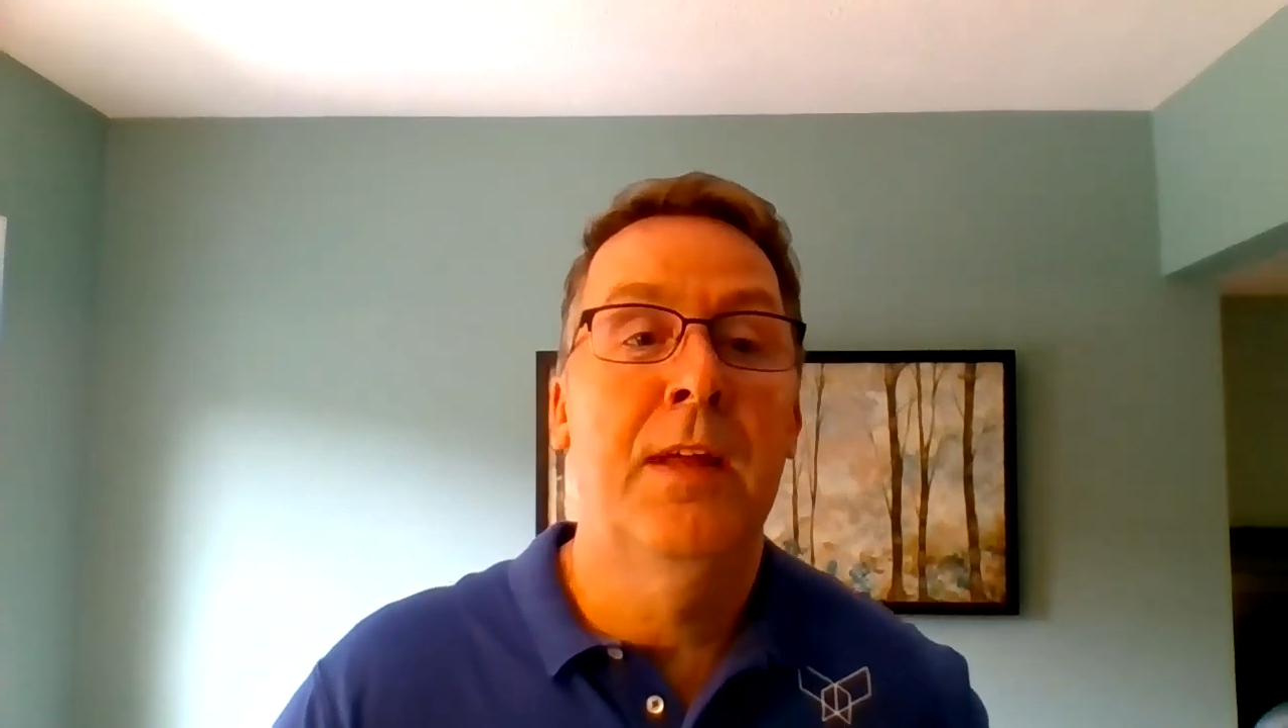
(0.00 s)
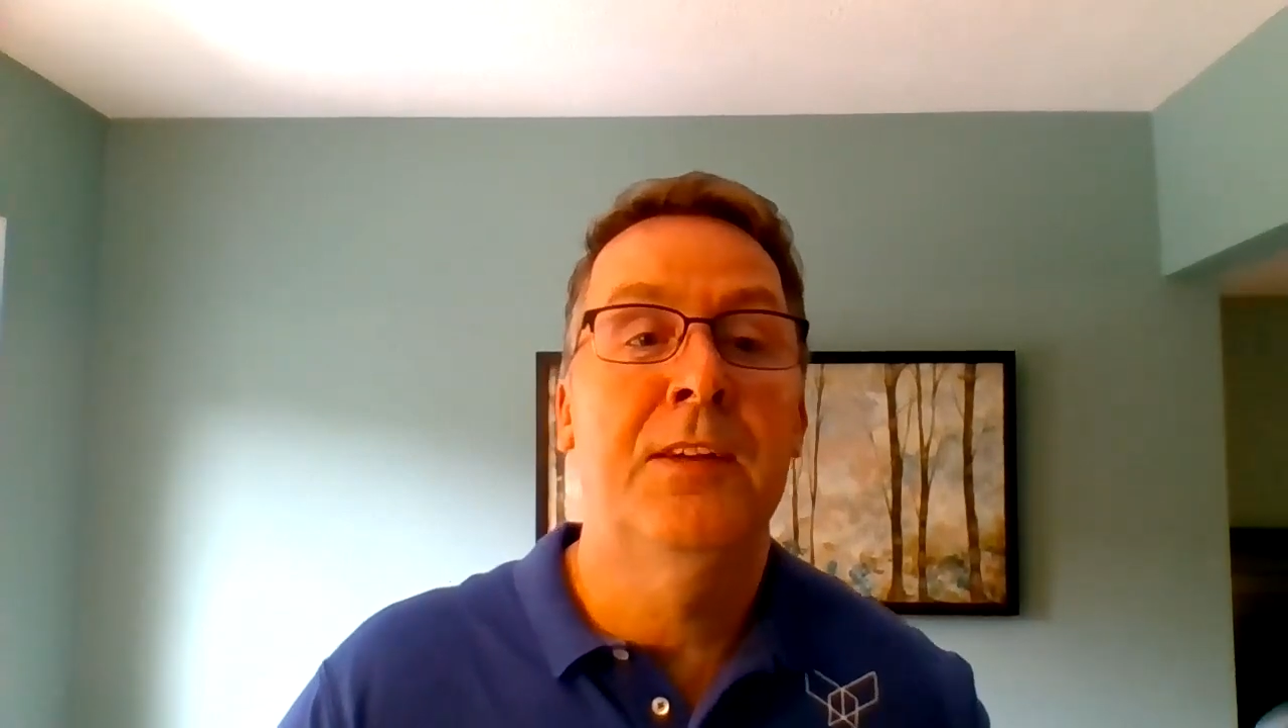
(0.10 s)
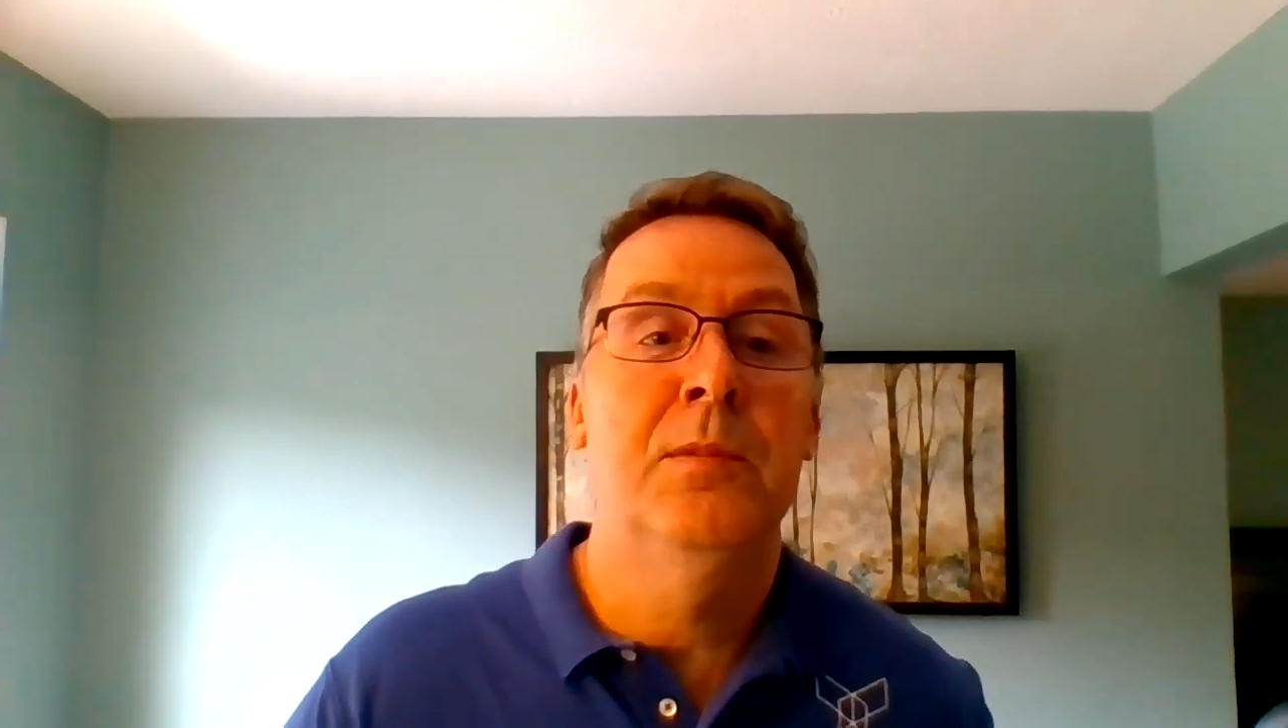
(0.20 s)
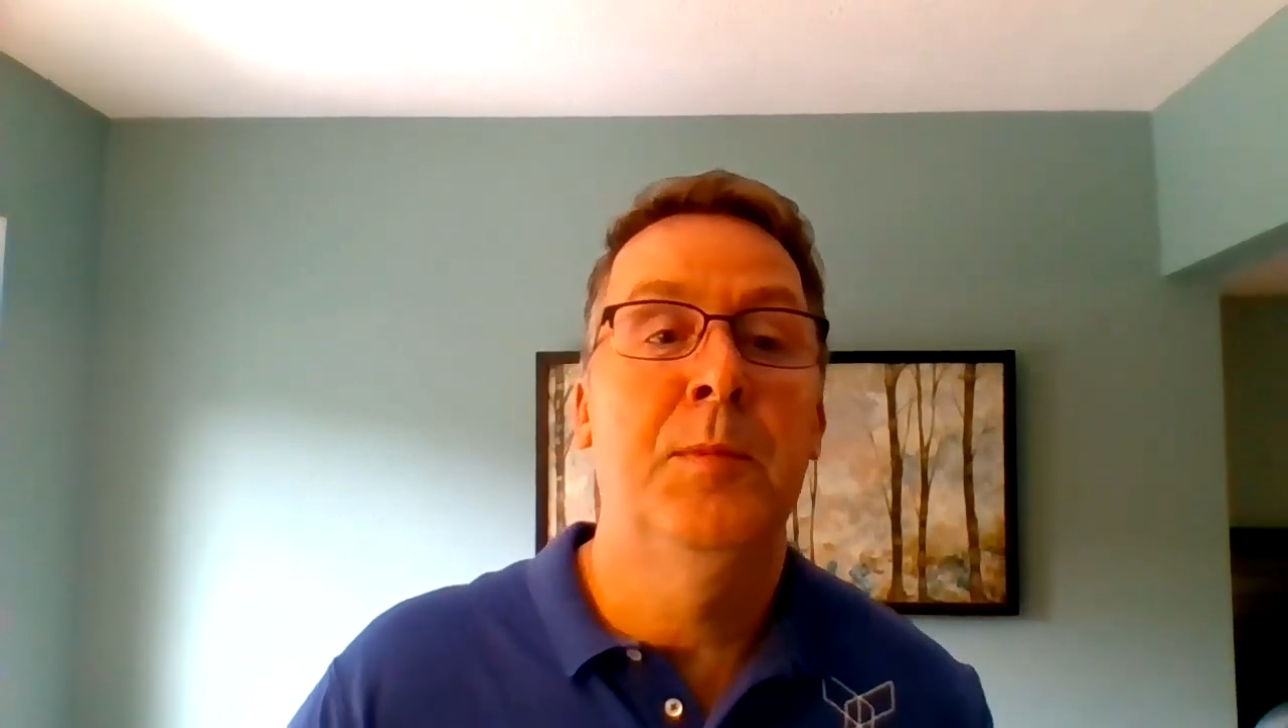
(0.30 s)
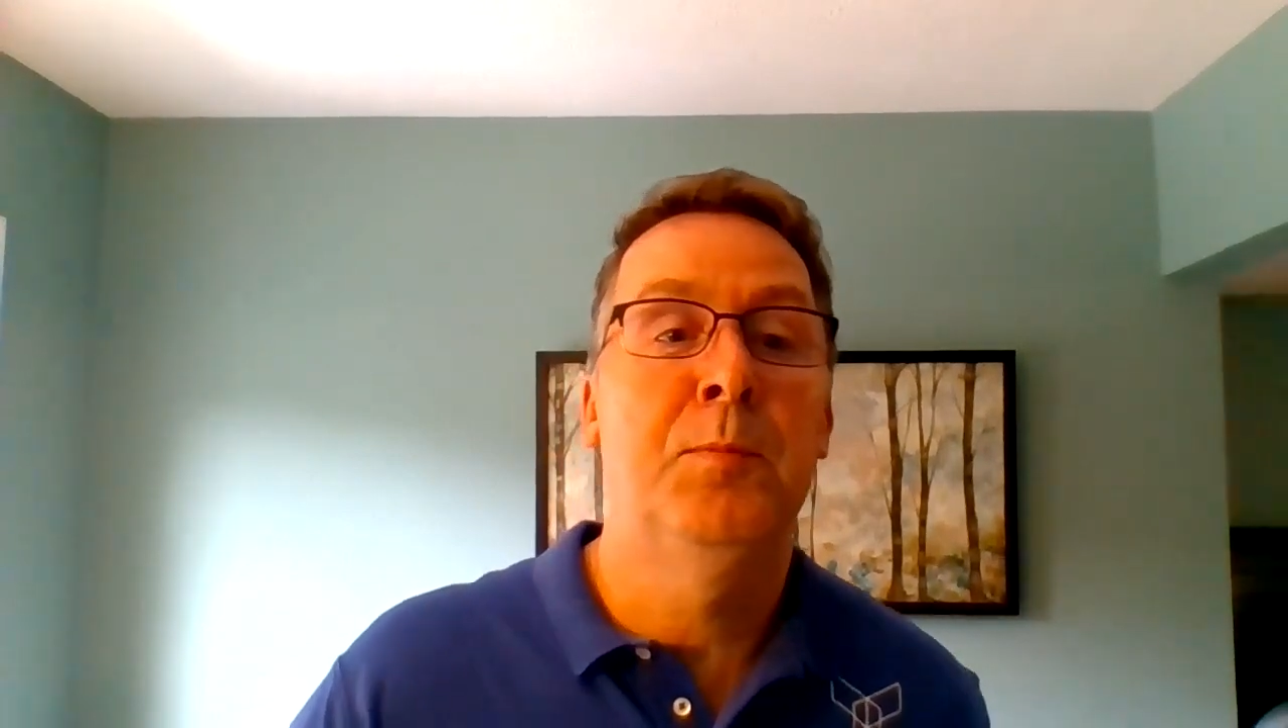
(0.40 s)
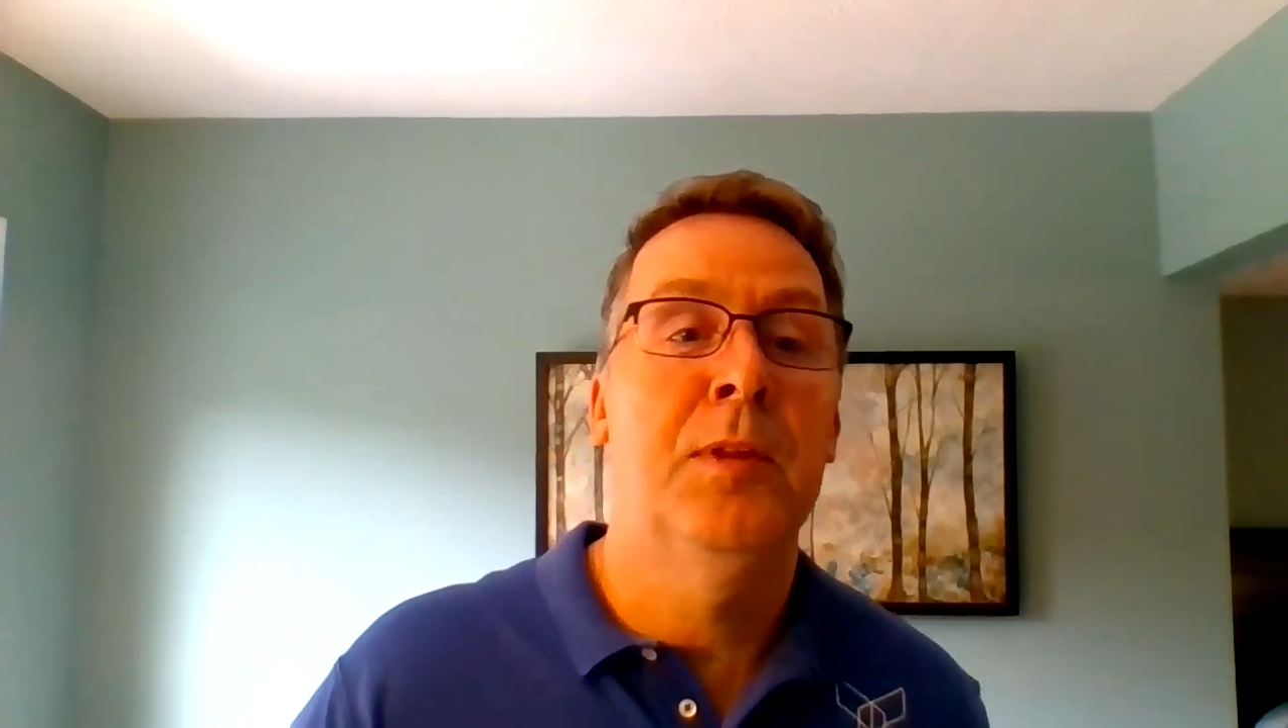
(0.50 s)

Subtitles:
that should be